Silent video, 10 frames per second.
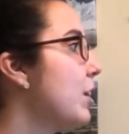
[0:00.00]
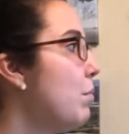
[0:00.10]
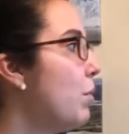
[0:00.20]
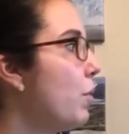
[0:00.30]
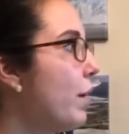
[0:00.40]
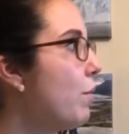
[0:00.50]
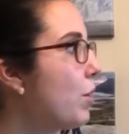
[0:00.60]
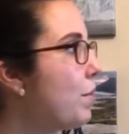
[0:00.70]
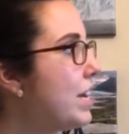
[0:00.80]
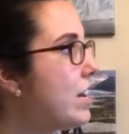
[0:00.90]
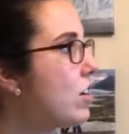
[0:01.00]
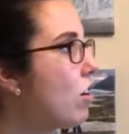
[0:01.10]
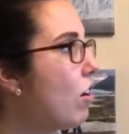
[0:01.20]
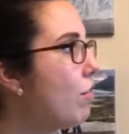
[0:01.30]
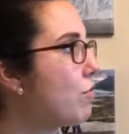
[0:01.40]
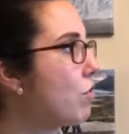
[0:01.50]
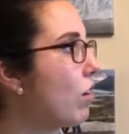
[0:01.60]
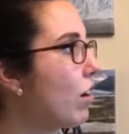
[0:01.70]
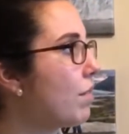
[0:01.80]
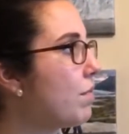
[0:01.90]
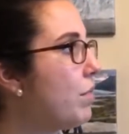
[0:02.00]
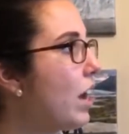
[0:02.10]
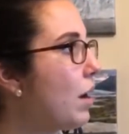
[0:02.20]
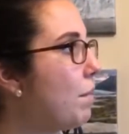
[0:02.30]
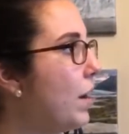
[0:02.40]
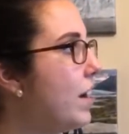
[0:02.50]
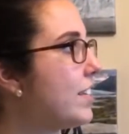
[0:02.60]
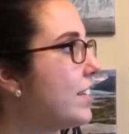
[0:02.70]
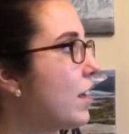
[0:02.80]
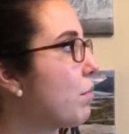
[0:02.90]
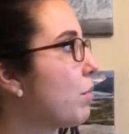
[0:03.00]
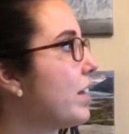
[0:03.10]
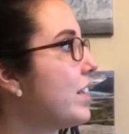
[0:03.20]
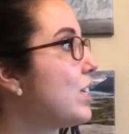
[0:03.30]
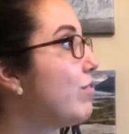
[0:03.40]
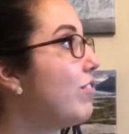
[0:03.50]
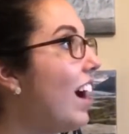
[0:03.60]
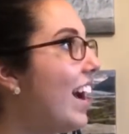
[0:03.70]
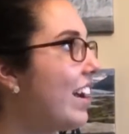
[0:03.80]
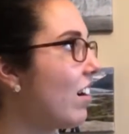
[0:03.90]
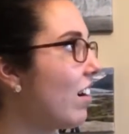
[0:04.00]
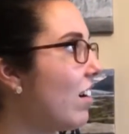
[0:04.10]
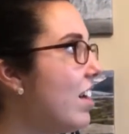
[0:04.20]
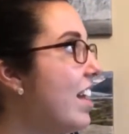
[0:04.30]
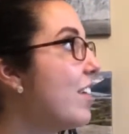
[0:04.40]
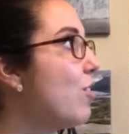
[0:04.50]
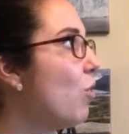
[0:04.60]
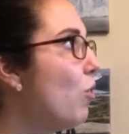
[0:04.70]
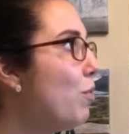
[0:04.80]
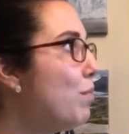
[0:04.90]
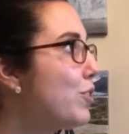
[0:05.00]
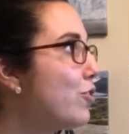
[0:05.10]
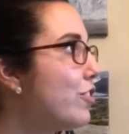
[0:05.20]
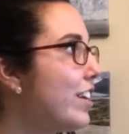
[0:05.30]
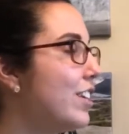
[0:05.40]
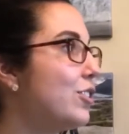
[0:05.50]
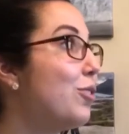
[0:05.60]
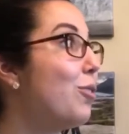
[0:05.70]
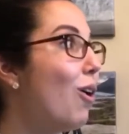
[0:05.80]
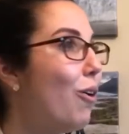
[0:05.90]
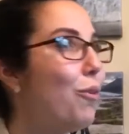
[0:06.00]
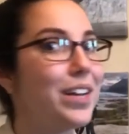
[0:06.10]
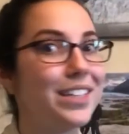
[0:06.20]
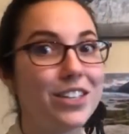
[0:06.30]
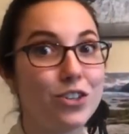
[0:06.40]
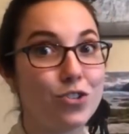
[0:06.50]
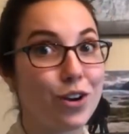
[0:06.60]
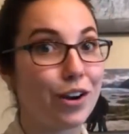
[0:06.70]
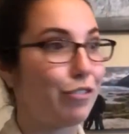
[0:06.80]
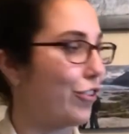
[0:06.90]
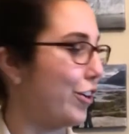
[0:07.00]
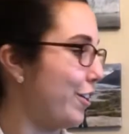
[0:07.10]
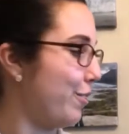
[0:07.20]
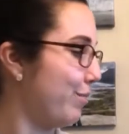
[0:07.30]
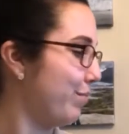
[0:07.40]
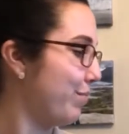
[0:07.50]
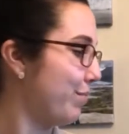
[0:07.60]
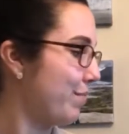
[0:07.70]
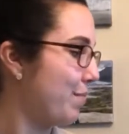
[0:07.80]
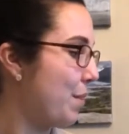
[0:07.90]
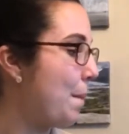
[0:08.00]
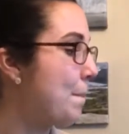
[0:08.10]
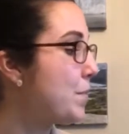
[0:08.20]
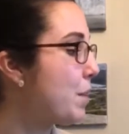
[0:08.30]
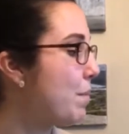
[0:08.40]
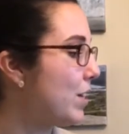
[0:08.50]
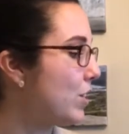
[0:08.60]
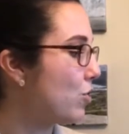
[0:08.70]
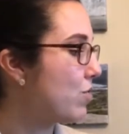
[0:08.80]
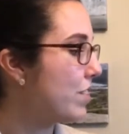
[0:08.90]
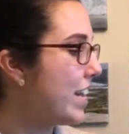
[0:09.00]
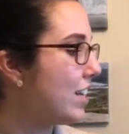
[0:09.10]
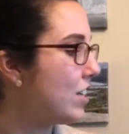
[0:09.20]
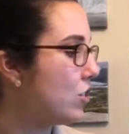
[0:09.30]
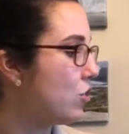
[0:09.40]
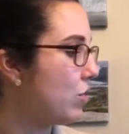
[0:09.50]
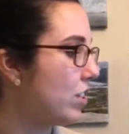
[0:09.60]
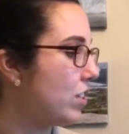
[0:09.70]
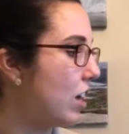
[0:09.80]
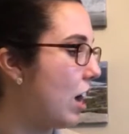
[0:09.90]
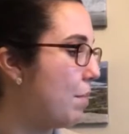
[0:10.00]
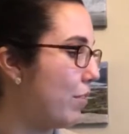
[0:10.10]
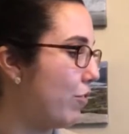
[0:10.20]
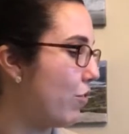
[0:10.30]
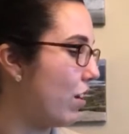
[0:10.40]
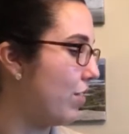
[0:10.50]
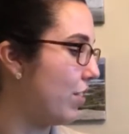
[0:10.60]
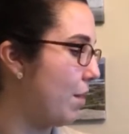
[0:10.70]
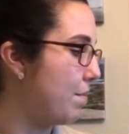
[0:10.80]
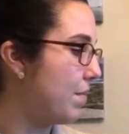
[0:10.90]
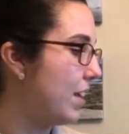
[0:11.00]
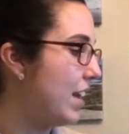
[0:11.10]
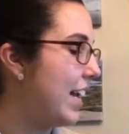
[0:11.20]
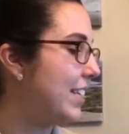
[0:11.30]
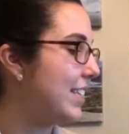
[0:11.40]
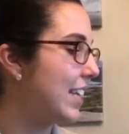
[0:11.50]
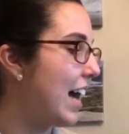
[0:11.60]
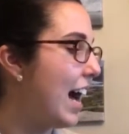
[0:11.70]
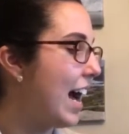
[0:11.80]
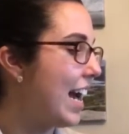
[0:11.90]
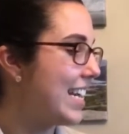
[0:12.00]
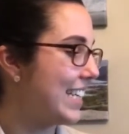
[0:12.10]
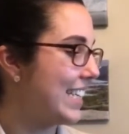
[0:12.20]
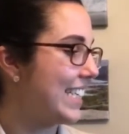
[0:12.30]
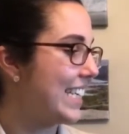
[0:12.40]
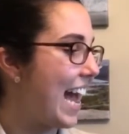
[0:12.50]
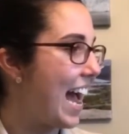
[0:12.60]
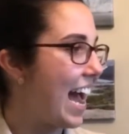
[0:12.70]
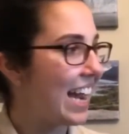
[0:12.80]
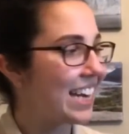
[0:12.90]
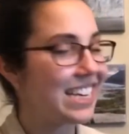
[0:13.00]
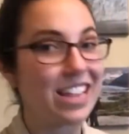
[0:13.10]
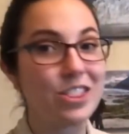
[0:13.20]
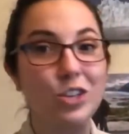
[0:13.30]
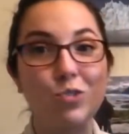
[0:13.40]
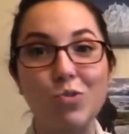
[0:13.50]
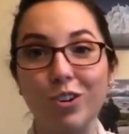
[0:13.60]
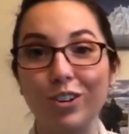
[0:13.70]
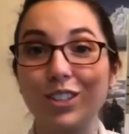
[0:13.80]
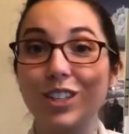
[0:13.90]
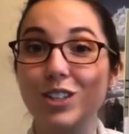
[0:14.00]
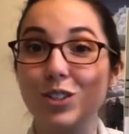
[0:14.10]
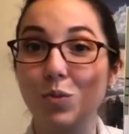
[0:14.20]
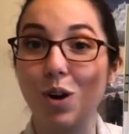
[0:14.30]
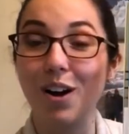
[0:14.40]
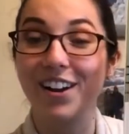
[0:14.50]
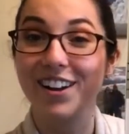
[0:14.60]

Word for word: Boy, what do we need a car for? We got a bus that breathes fire and old Mr. Dennis who always has a trick for you. The bus creaked to a stop in front of them. It sighed and sagged and the doors swung